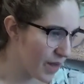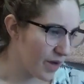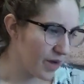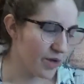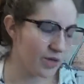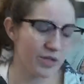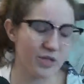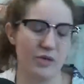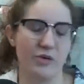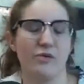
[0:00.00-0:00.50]

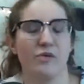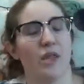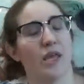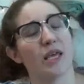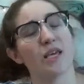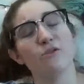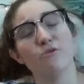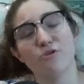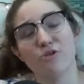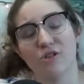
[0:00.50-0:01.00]
So
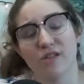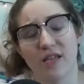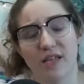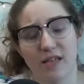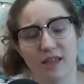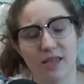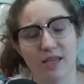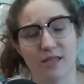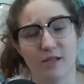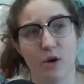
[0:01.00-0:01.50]

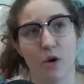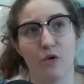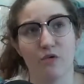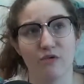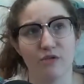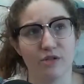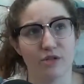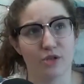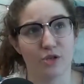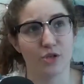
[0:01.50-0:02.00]
these
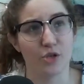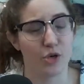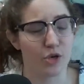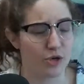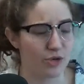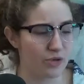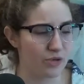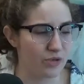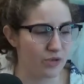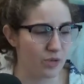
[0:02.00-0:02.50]
ovals or
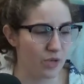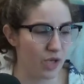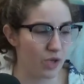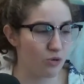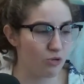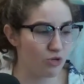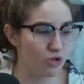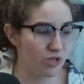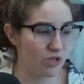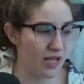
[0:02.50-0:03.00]
circles
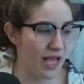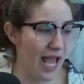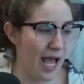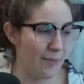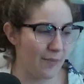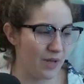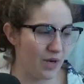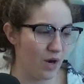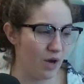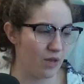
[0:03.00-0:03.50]
usually
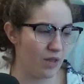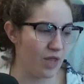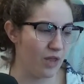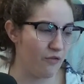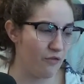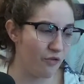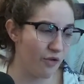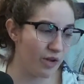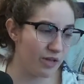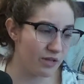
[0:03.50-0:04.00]
happen on the
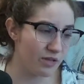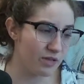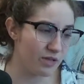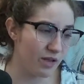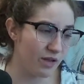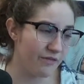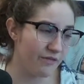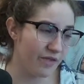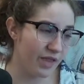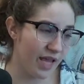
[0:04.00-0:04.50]
fronts
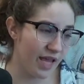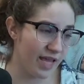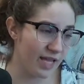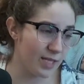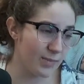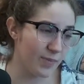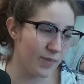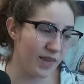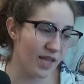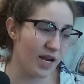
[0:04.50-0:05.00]
of
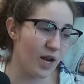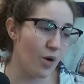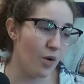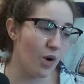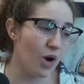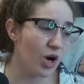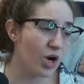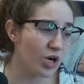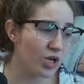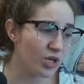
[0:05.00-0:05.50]
legs, but they don't
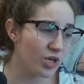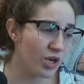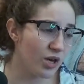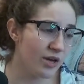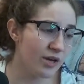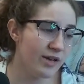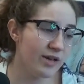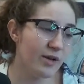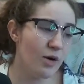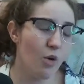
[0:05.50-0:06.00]
hurt
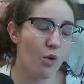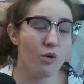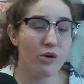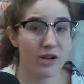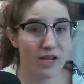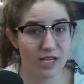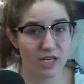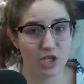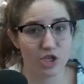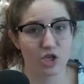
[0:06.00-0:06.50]
or
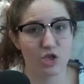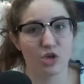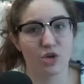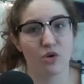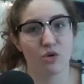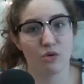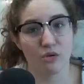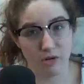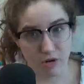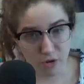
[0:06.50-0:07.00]
itch
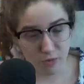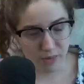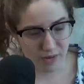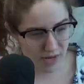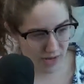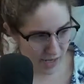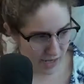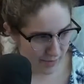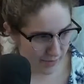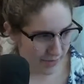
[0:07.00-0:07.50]
or
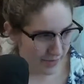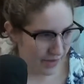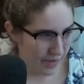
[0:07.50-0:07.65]
open up.